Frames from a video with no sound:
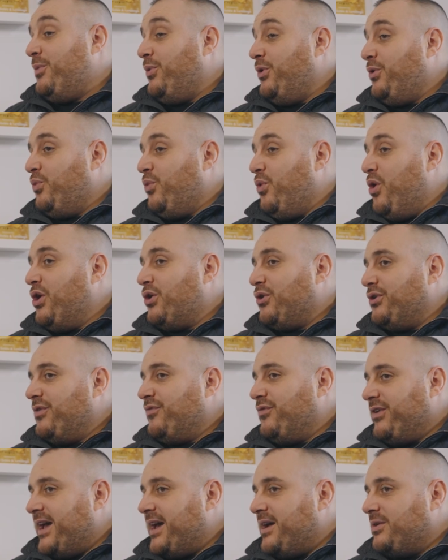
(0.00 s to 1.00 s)
It wouldn't work on
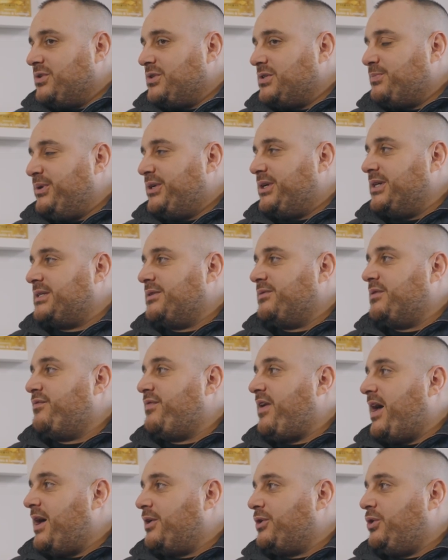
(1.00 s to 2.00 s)
every house because of the
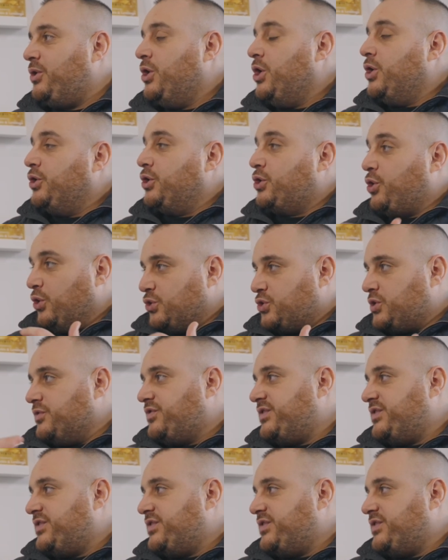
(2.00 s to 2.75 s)
value, the cost